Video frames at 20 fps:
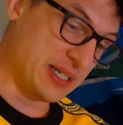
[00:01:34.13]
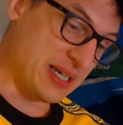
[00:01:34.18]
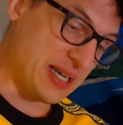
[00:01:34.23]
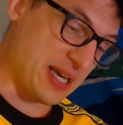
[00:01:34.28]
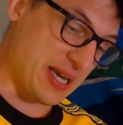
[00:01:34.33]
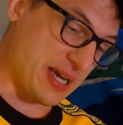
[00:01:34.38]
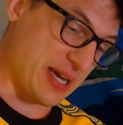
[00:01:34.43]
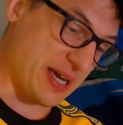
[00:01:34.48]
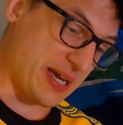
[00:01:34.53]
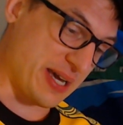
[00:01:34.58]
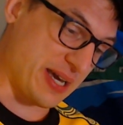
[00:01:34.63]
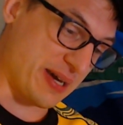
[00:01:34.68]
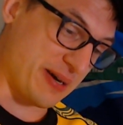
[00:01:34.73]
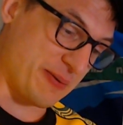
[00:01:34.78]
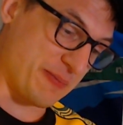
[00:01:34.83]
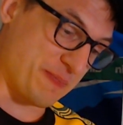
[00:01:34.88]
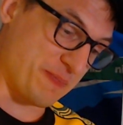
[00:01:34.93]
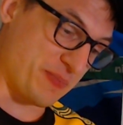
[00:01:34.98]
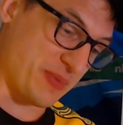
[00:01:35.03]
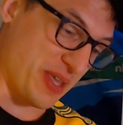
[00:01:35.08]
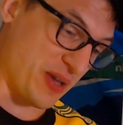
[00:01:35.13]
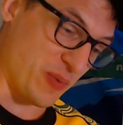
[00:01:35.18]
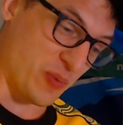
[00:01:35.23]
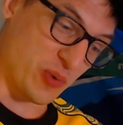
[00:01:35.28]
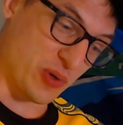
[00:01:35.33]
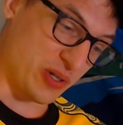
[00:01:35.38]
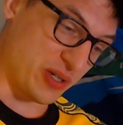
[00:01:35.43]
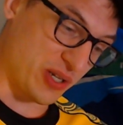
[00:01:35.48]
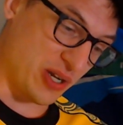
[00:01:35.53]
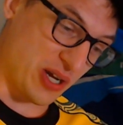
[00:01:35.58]
They
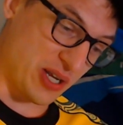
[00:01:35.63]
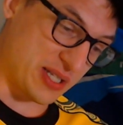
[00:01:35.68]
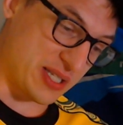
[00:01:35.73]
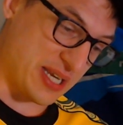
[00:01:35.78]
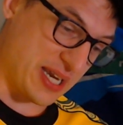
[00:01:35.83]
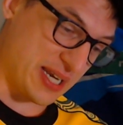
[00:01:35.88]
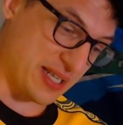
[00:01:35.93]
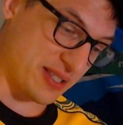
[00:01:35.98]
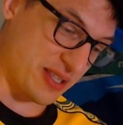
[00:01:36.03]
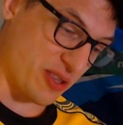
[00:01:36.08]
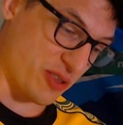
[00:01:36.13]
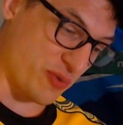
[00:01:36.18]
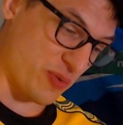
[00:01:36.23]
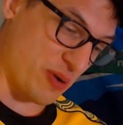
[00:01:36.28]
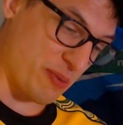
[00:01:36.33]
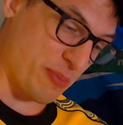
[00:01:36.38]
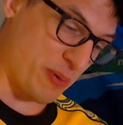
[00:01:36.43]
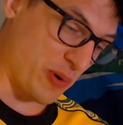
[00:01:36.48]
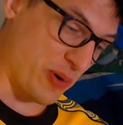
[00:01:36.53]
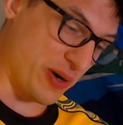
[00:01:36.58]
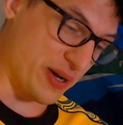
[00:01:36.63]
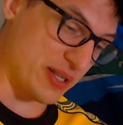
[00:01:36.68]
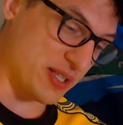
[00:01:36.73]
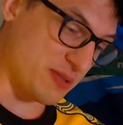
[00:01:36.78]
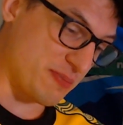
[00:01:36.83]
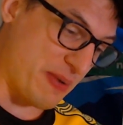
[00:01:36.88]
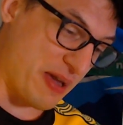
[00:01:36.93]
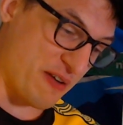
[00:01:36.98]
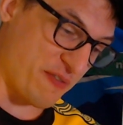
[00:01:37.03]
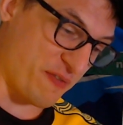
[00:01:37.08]
would not take the 3 points.
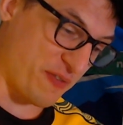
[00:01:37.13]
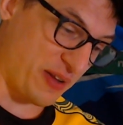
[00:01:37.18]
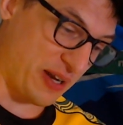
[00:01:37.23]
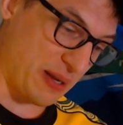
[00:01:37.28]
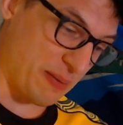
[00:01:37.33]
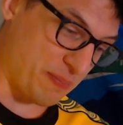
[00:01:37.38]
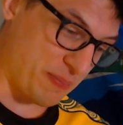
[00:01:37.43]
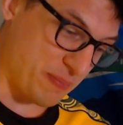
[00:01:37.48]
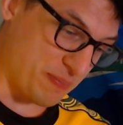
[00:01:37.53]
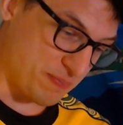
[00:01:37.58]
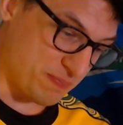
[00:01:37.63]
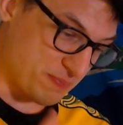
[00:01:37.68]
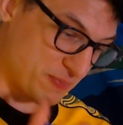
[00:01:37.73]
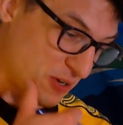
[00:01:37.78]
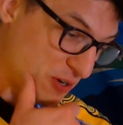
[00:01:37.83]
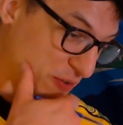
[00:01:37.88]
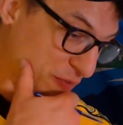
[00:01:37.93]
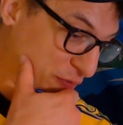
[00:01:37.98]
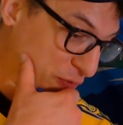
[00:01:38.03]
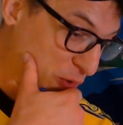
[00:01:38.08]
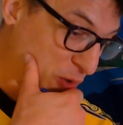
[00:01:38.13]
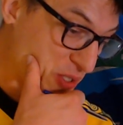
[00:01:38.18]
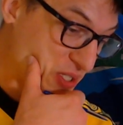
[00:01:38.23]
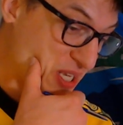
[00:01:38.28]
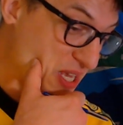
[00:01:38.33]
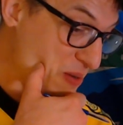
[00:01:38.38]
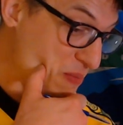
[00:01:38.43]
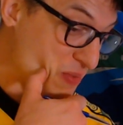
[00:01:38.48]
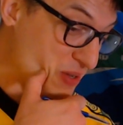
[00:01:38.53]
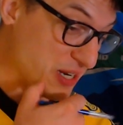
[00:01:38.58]
Matt Phillip, on
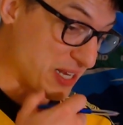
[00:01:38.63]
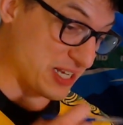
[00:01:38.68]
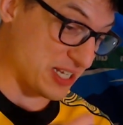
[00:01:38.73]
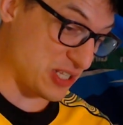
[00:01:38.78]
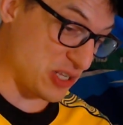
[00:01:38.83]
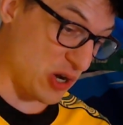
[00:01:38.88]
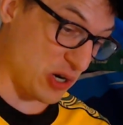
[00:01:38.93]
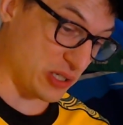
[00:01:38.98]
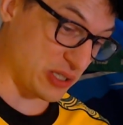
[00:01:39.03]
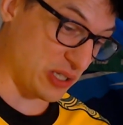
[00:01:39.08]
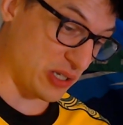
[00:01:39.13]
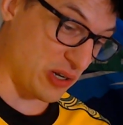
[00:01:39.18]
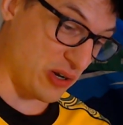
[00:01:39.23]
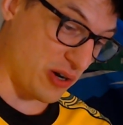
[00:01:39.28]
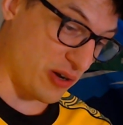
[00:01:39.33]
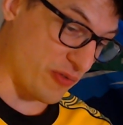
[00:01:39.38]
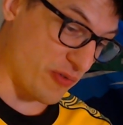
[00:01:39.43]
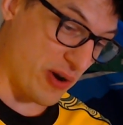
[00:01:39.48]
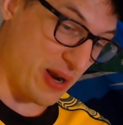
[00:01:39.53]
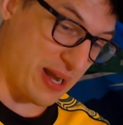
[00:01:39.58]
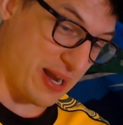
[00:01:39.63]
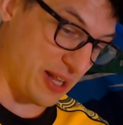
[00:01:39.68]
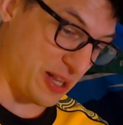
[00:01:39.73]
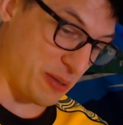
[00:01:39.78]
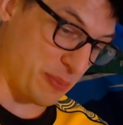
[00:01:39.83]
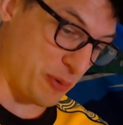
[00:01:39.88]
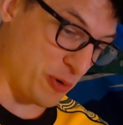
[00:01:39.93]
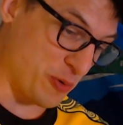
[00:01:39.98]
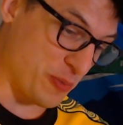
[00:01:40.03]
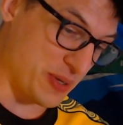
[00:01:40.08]
14 minutes, knocked it on right down the
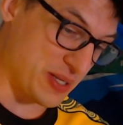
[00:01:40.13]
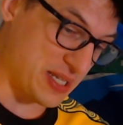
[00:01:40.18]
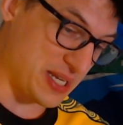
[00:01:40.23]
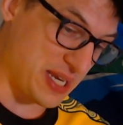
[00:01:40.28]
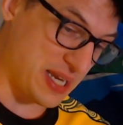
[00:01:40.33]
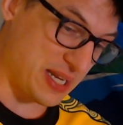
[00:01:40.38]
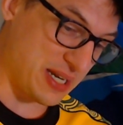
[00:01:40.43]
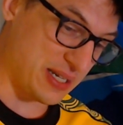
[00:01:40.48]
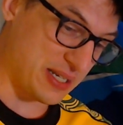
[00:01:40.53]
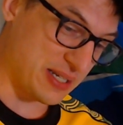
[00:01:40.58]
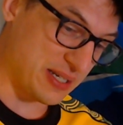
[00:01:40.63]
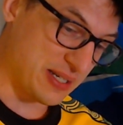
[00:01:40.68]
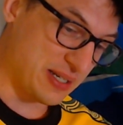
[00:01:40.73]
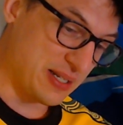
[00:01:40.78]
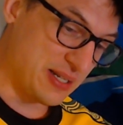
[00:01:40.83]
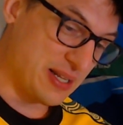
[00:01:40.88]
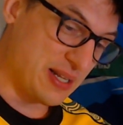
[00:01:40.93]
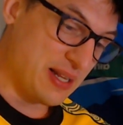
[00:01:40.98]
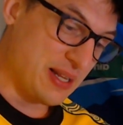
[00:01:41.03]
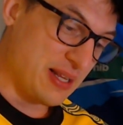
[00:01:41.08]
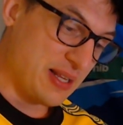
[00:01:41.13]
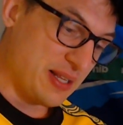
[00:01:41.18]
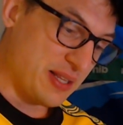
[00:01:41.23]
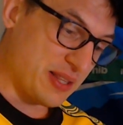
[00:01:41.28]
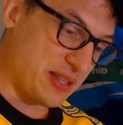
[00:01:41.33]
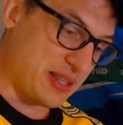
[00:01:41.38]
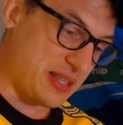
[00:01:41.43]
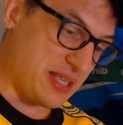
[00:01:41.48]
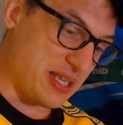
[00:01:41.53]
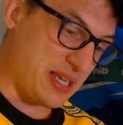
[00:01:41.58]
Pumas' end.
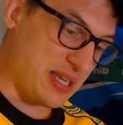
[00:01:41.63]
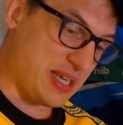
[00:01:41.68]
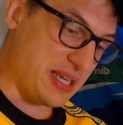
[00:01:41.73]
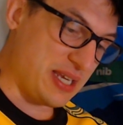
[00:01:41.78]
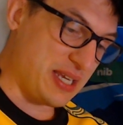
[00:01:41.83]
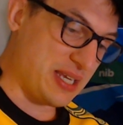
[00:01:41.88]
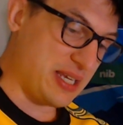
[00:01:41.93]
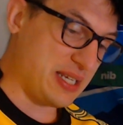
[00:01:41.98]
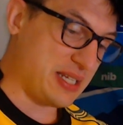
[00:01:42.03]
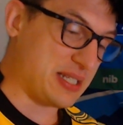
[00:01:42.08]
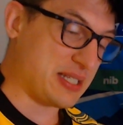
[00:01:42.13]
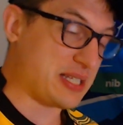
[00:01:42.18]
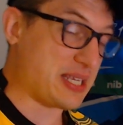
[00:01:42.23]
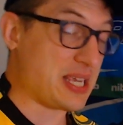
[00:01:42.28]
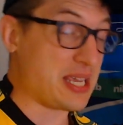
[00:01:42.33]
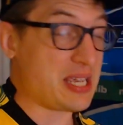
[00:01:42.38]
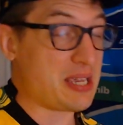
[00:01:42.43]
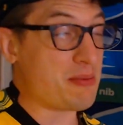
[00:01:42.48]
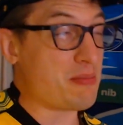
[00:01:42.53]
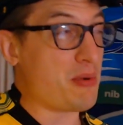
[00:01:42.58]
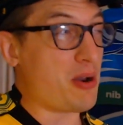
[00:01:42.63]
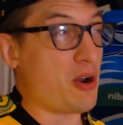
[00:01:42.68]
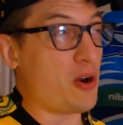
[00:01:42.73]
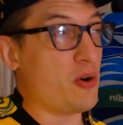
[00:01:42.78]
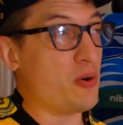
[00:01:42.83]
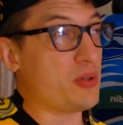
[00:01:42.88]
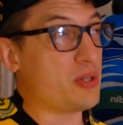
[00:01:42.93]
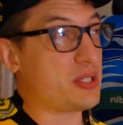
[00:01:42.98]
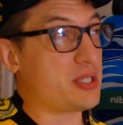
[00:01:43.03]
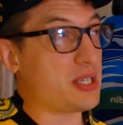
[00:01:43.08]
The
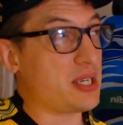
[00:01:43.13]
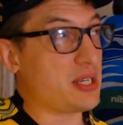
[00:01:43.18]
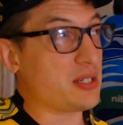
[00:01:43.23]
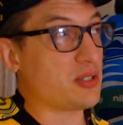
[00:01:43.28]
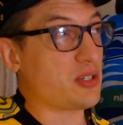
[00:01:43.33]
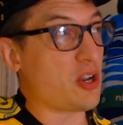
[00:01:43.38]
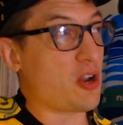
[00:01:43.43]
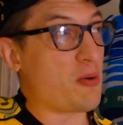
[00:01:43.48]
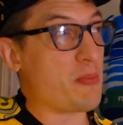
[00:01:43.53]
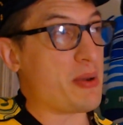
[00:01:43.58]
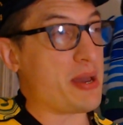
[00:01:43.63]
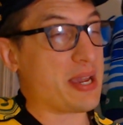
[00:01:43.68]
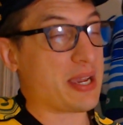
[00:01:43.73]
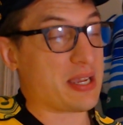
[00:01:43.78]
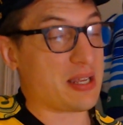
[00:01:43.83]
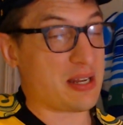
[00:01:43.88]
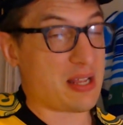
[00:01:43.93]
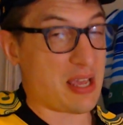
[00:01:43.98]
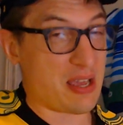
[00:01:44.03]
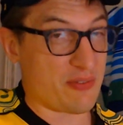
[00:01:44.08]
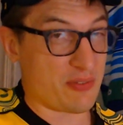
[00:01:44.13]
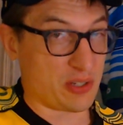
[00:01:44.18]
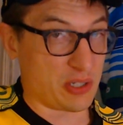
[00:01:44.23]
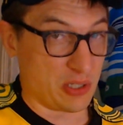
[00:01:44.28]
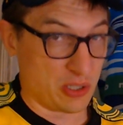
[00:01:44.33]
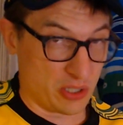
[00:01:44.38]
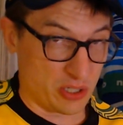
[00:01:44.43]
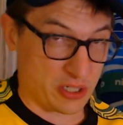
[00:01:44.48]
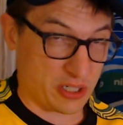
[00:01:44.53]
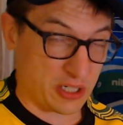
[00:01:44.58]
TMO did go back and have a
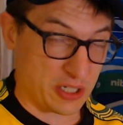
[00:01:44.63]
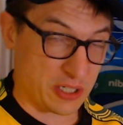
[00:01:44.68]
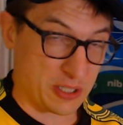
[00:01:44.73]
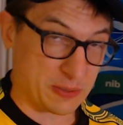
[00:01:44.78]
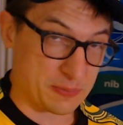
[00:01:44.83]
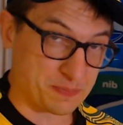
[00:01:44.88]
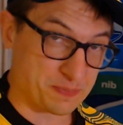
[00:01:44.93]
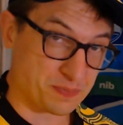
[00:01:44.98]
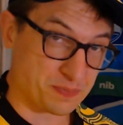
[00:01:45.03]
look